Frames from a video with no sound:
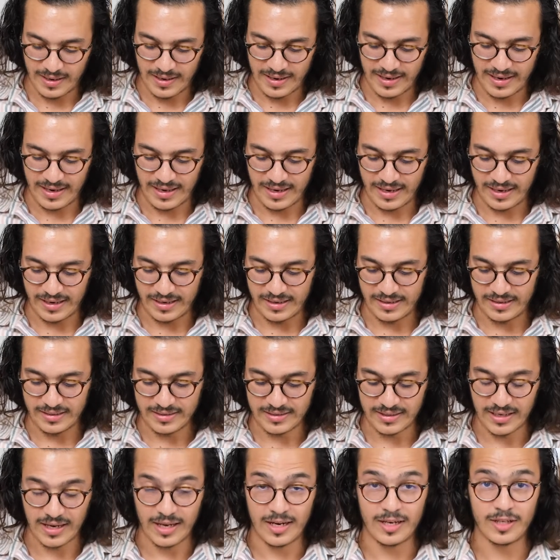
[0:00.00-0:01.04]
and I
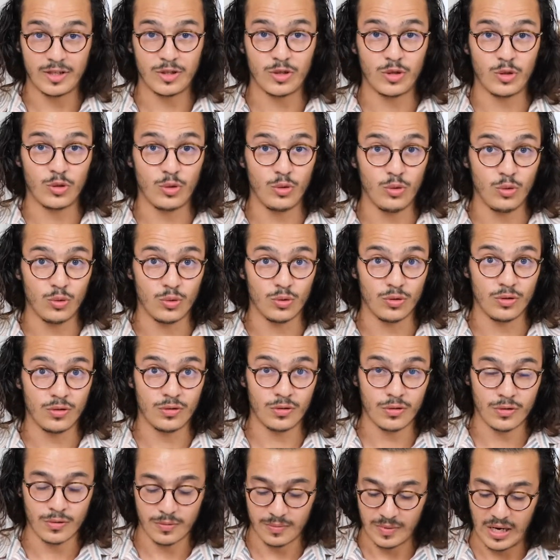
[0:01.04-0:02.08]
decided to
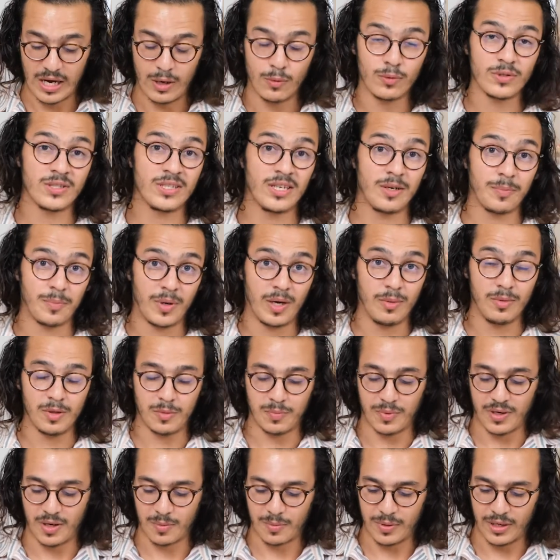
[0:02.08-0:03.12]
use, I was in a public
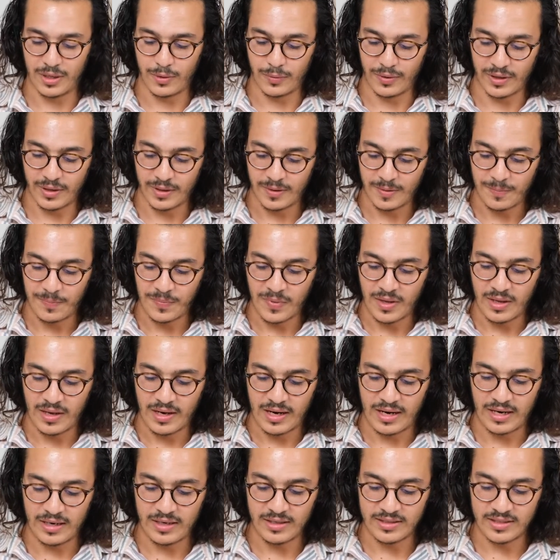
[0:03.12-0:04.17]
park by the way,
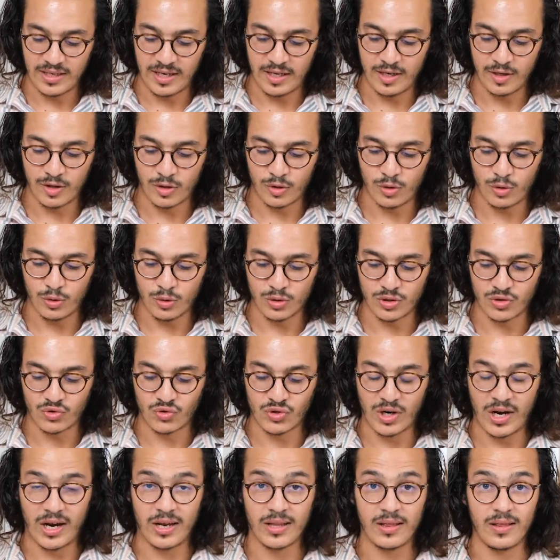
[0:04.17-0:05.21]
I decided to use
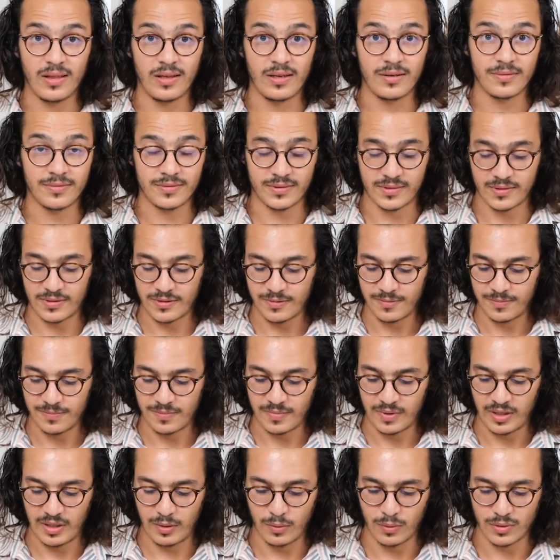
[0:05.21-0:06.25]
dried leaves.
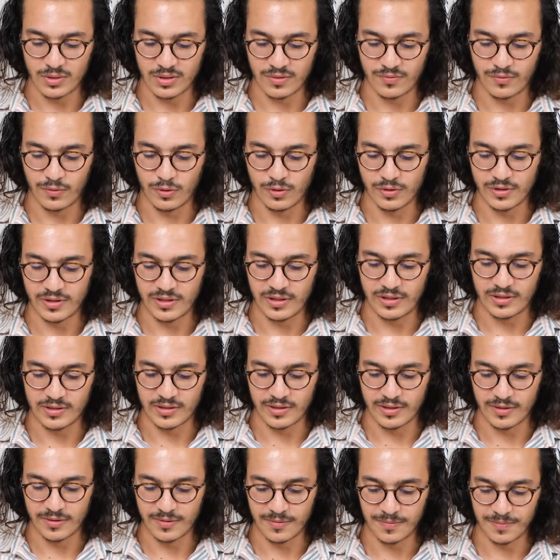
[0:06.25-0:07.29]
It was a fall
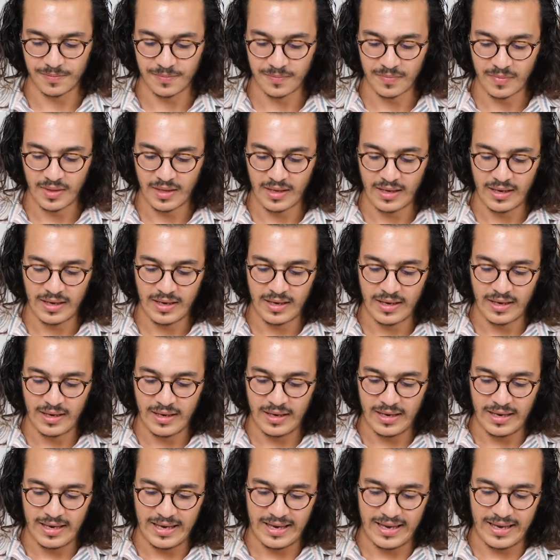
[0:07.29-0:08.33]
season,
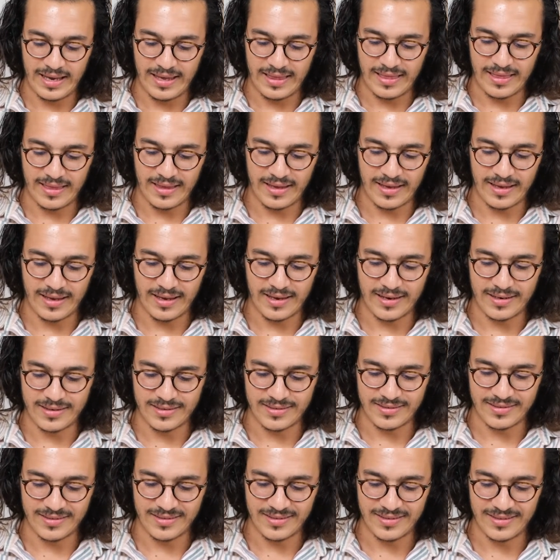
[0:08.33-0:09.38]
and
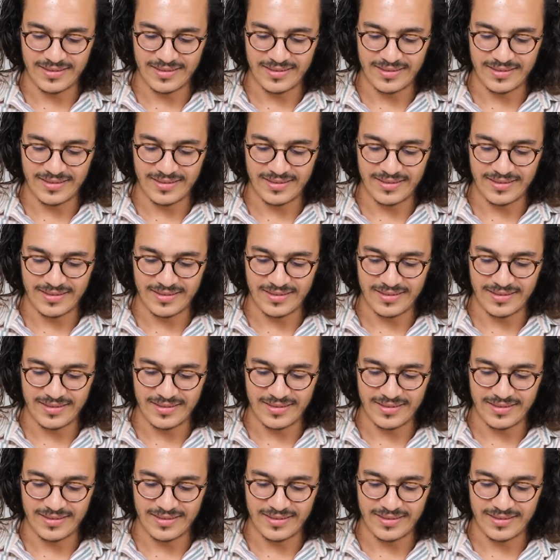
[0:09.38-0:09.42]
then